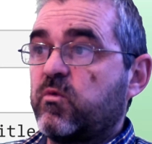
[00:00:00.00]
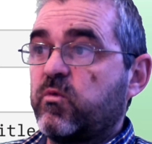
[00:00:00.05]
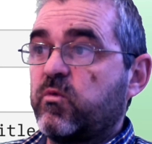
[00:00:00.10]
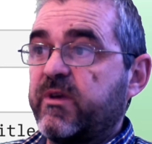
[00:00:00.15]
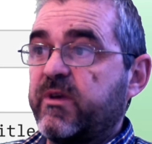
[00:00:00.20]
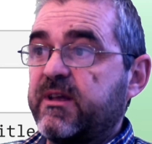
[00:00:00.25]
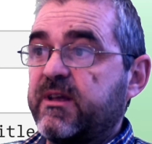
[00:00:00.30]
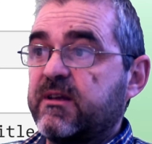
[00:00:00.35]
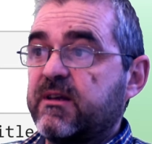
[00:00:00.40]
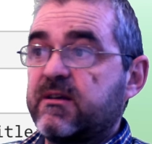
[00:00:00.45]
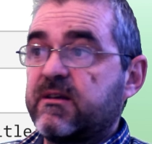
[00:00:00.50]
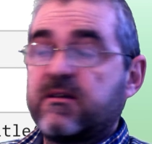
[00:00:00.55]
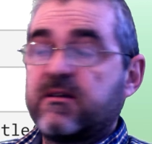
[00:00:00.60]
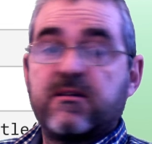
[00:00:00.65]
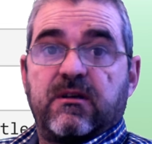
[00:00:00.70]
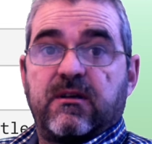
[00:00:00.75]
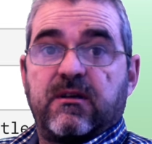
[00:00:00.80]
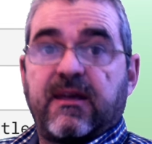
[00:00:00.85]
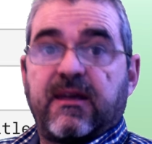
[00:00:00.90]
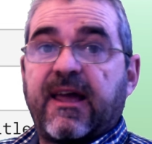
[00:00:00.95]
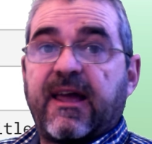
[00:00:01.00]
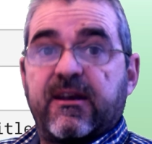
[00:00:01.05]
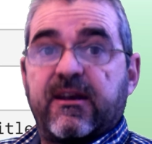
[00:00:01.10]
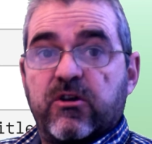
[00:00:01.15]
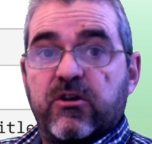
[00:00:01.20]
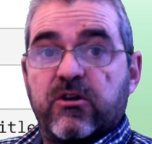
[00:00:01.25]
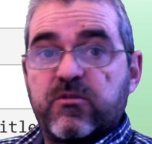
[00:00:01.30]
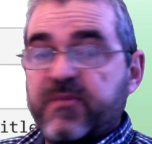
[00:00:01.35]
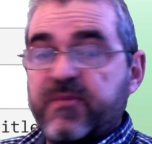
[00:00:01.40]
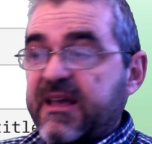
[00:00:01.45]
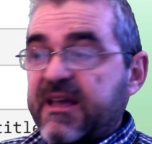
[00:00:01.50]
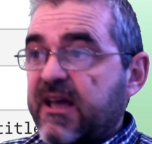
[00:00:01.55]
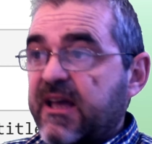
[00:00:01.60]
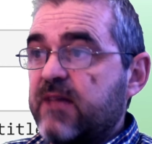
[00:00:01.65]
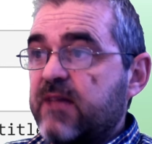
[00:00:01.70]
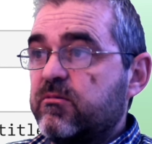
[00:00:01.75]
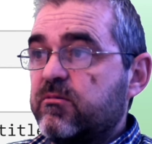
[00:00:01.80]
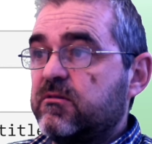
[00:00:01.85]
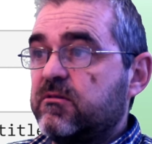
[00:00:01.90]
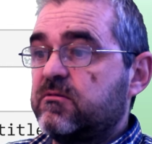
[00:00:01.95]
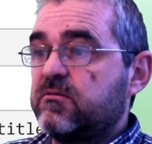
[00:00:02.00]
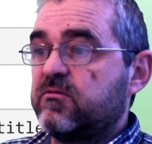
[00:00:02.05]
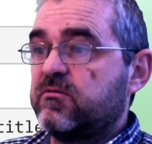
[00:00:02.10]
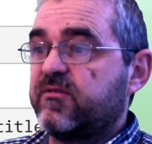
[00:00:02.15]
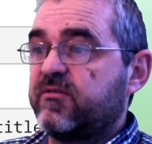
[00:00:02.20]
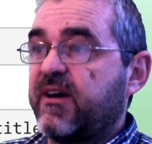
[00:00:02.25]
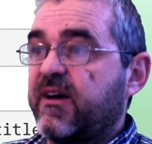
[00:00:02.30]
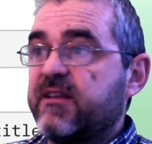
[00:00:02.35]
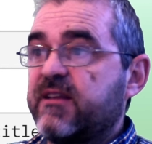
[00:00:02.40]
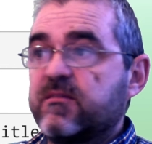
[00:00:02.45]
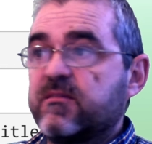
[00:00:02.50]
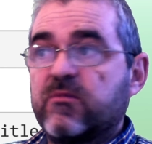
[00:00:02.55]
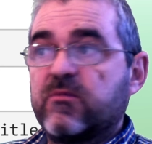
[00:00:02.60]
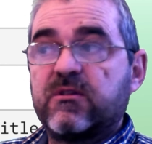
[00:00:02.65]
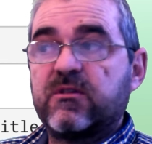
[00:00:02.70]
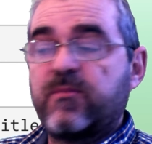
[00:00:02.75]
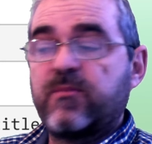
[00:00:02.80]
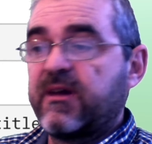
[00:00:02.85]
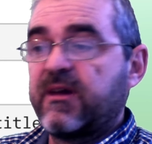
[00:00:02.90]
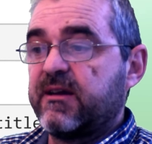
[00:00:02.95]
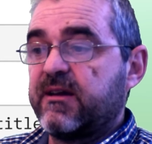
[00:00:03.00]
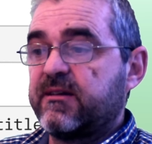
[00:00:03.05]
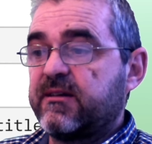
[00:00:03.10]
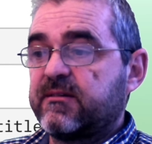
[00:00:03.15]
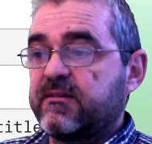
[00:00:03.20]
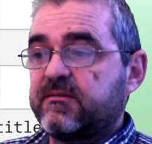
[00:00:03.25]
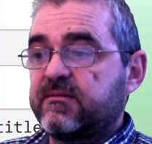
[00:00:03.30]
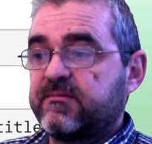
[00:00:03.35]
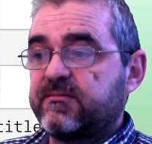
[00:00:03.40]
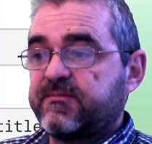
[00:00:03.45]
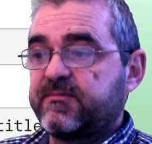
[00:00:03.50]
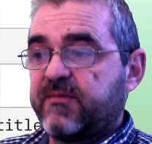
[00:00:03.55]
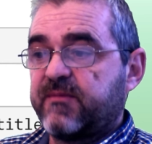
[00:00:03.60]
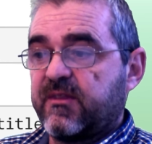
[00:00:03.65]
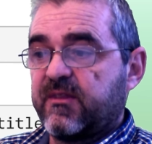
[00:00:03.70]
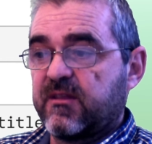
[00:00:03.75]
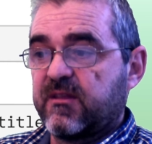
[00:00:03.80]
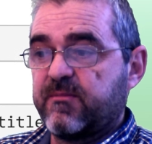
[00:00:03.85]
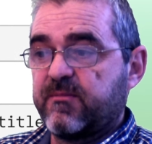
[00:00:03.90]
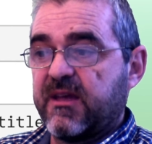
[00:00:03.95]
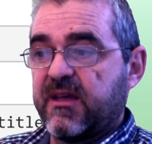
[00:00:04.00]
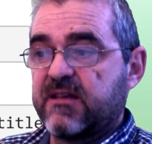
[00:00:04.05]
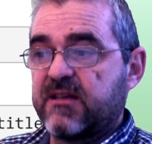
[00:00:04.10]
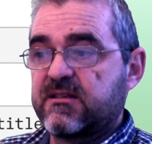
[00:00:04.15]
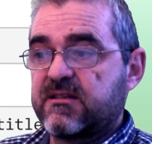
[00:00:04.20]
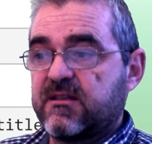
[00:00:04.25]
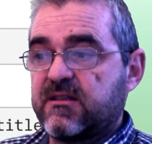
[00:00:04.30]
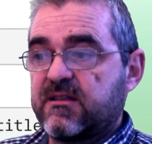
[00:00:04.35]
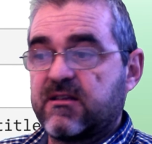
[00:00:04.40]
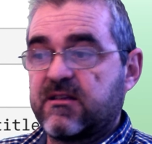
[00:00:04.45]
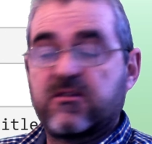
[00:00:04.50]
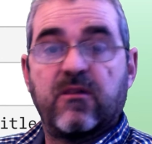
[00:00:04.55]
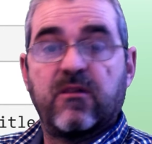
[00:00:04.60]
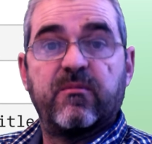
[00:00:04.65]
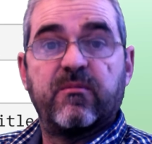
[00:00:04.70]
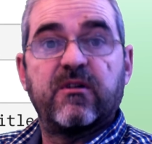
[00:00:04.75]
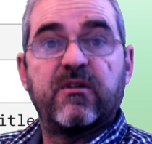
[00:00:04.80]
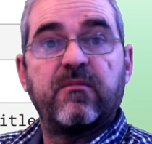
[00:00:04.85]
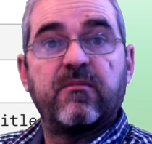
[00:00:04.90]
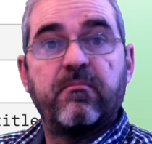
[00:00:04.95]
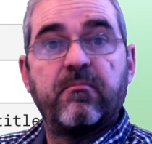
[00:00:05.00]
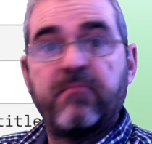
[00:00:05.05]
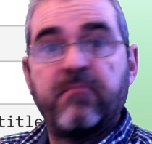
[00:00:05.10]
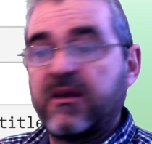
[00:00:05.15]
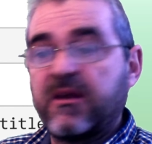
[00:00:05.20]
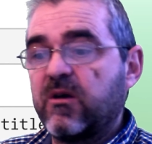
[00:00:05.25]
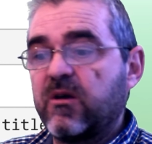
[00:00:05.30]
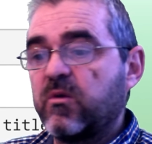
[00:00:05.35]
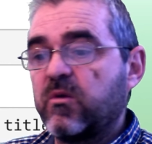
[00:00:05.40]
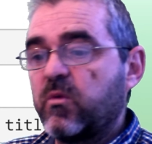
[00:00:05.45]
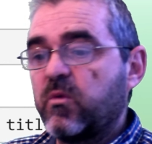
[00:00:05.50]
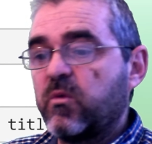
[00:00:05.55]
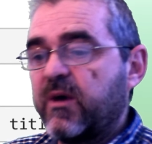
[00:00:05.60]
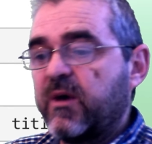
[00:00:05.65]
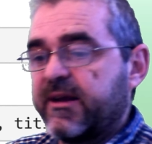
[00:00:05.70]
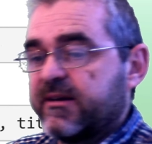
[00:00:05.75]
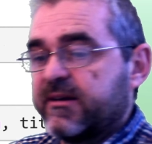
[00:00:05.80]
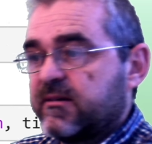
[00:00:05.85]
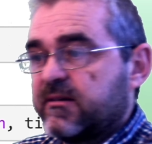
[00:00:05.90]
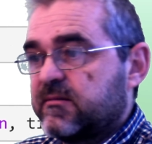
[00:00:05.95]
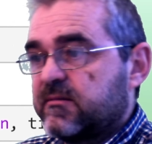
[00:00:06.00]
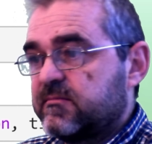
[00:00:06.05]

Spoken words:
we cannot be able to find a multiplier that makes this number below 1.